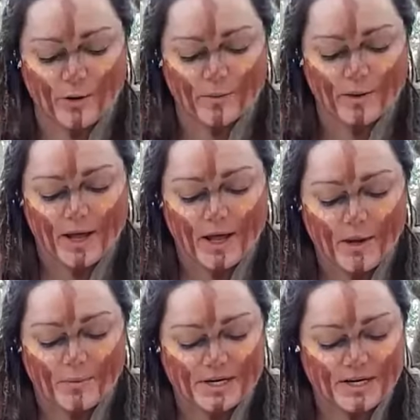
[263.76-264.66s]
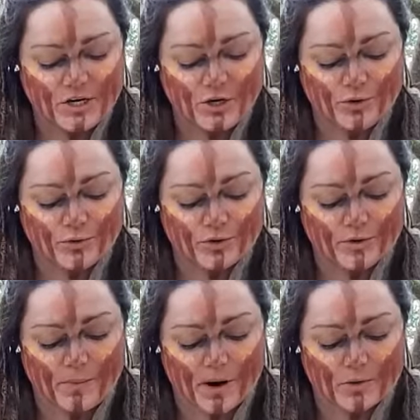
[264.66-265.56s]
herb, but he knew that the
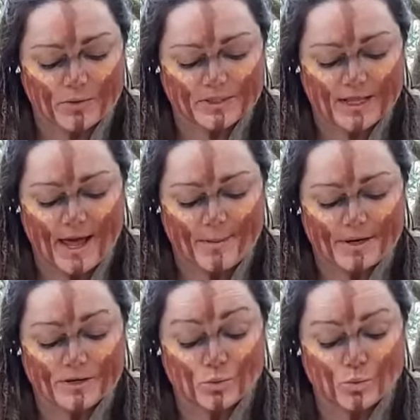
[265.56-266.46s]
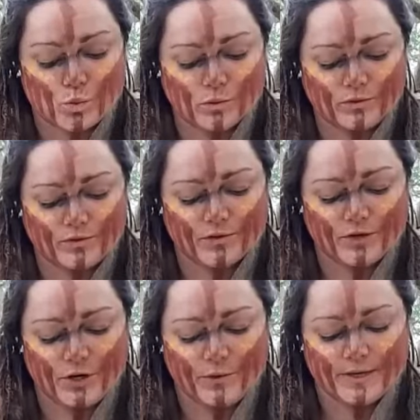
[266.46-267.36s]
buck was there because Wolf
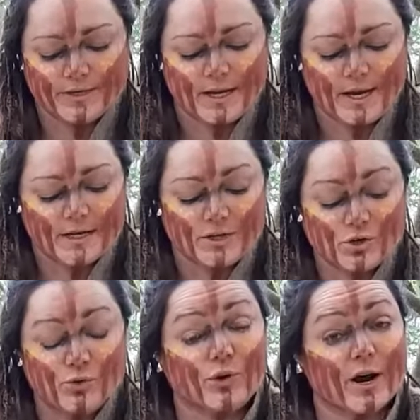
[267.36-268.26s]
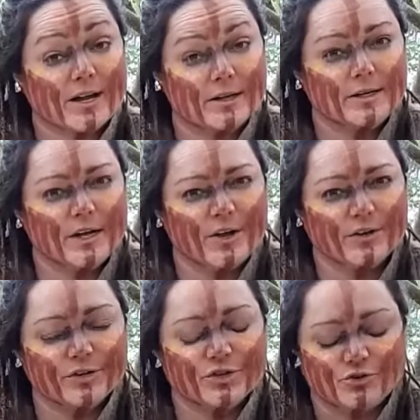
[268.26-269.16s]
knew it, and Torak had
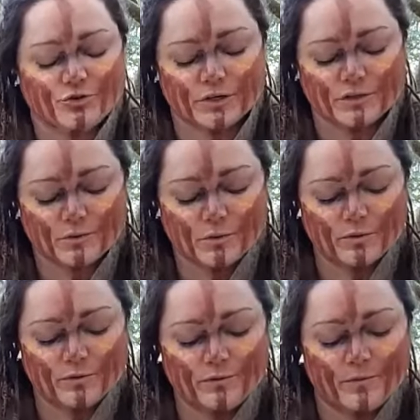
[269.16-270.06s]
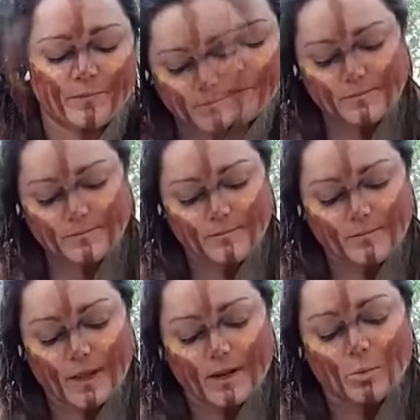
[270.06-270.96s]
learnt to trust Wolf.
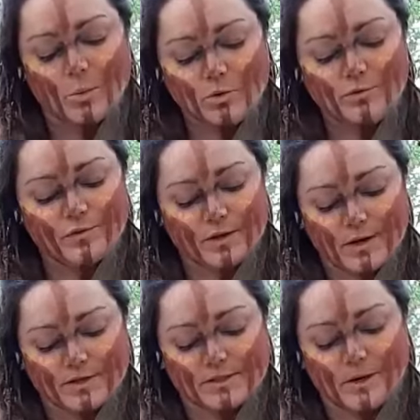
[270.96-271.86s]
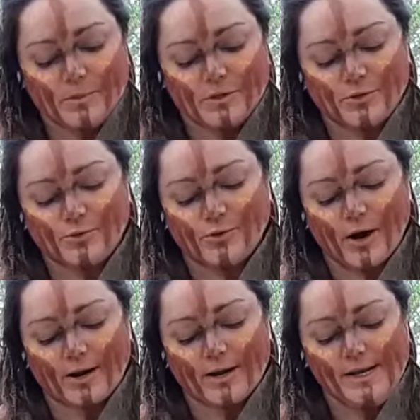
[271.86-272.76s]
Wolf glanced up at
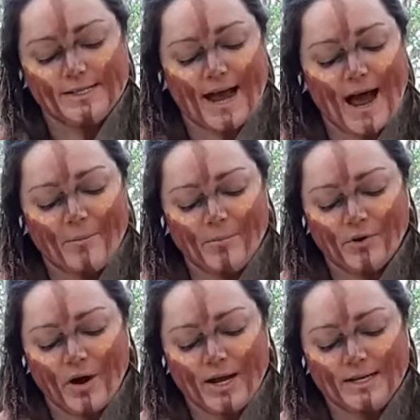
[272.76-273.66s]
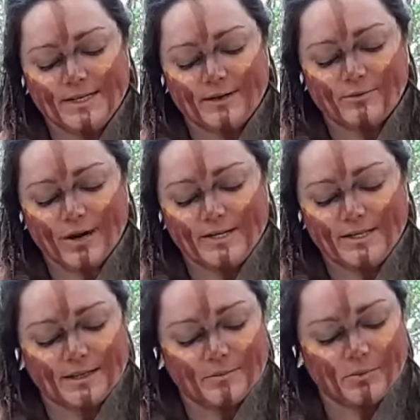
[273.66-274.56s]
Torak, his amber eyes
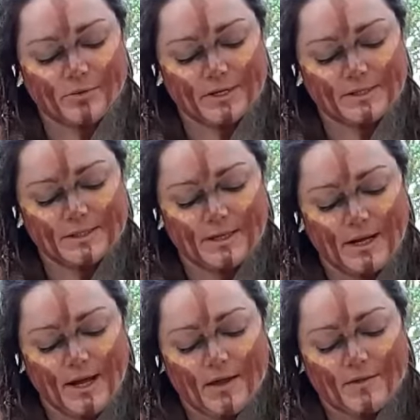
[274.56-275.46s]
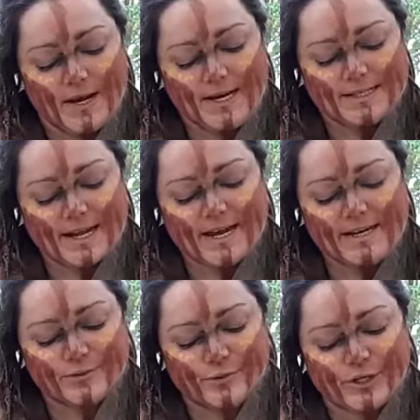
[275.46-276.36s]
grazing the boy's. Then his
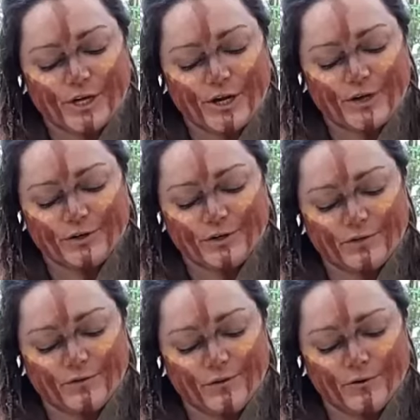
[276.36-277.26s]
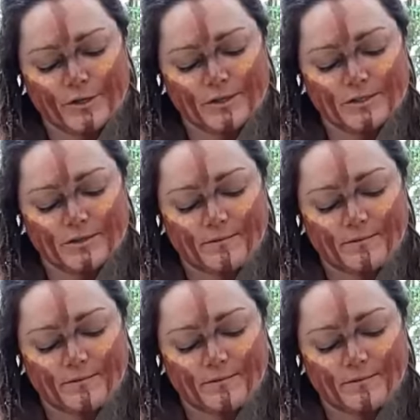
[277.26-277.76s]
gaze returned to the forest.